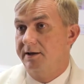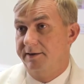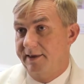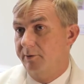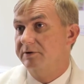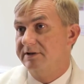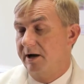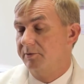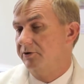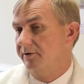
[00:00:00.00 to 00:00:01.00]
that was an
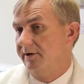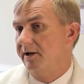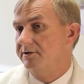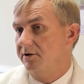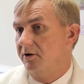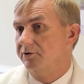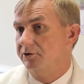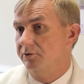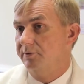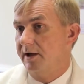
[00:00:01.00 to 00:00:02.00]
opportunity I saw
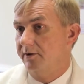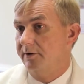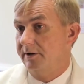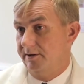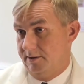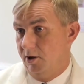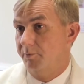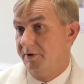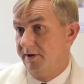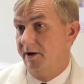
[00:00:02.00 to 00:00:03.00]
to not only
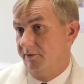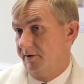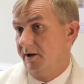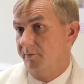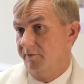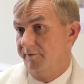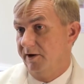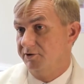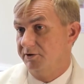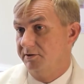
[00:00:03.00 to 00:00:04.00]
help in the healthcare
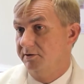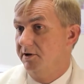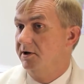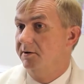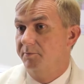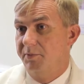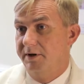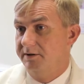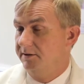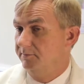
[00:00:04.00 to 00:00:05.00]
profession,
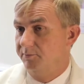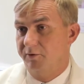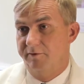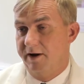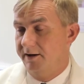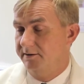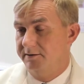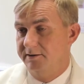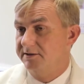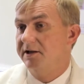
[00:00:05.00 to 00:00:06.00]
but provide
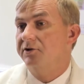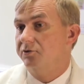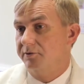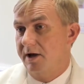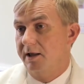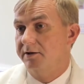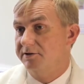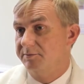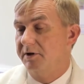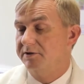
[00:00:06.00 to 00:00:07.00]
essential knowledge,
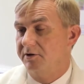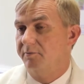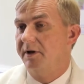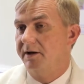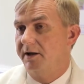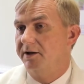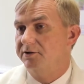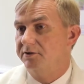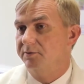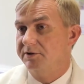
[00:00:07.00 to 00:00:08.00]
especially on
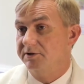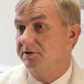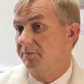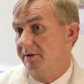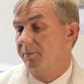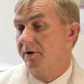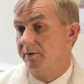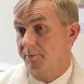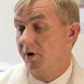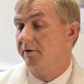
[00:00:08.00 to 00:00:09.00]
medications, which is a big
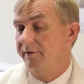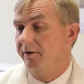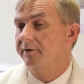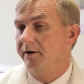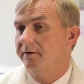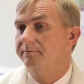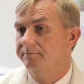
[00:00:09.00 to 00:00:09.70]
part of healthcare.